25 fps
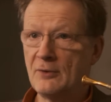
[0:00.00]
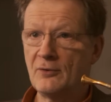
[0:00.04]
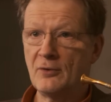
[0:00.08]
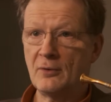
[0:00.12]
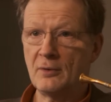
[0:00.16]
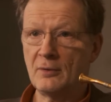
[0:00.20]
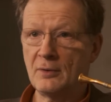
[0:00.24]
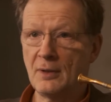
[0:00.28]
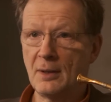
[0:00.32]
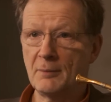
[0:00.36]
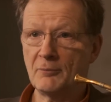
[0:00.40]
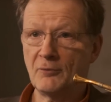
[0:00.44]

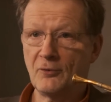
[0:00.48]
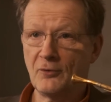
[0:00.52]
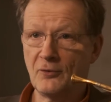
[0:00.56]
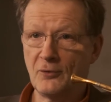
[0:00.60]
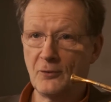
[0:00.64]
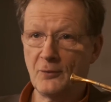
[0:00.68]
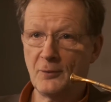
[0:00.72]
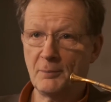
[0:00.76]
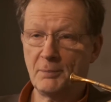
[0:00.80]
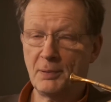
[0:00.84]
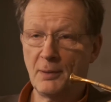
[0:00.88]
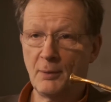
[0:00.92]
turned up to
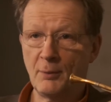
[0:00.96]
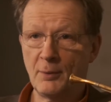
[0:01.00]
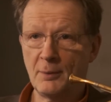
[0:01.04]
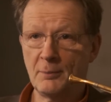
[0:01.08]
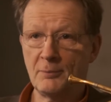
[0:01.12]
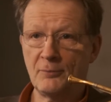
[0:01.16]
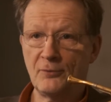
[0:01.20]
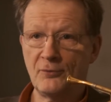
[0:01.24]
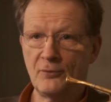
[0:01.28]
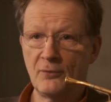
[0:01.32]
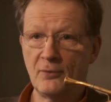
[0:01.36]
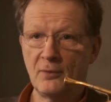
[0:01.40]
do the
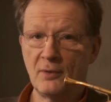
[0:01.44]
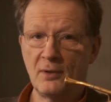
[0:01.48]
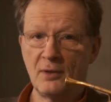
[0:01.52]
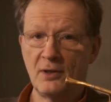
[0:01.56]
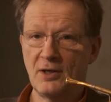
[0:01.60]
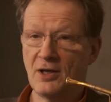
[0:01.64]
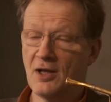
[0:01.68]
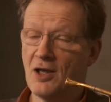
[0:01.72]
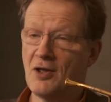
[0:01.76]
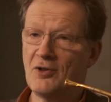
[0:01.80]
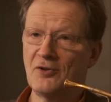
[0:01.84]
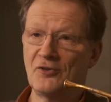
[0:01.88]
poems.
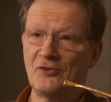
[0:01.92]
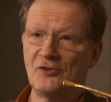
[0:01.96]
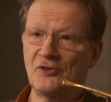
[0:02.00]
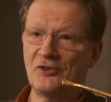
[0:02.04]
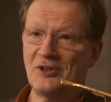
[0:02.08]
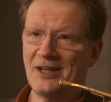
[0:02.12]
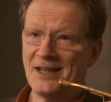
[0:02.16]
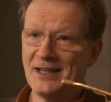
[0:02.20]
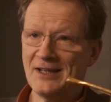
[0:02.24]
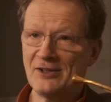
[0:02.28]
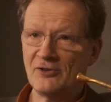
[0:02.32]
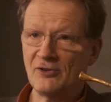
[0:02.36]
You can't
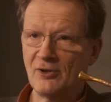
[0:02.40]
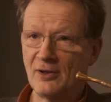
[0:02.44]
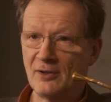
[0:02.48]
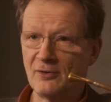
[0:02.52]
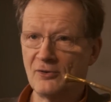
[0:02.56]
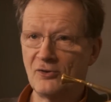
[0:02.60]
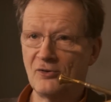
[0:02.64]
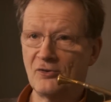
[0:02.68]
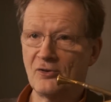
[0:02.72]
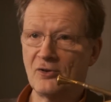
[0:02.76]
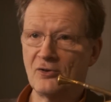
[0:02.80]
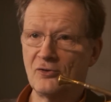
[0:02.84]
change it
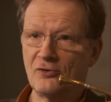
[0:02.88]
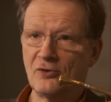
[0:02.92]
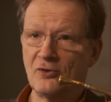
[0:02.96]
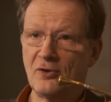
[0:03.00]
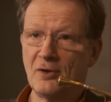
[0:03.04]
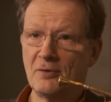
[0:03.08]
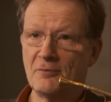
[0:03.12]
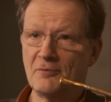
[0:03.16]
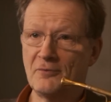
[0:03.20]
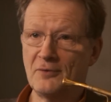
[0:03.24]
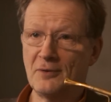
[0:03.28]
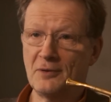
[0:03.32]
just because you
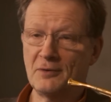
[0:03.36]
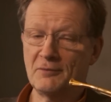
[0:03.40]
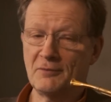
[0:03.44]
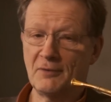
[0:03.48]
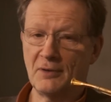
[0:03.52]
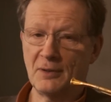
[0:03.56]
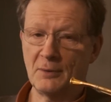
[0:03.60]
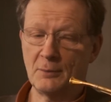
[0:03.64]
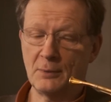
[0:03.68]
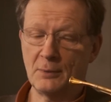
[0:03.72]
don't feel very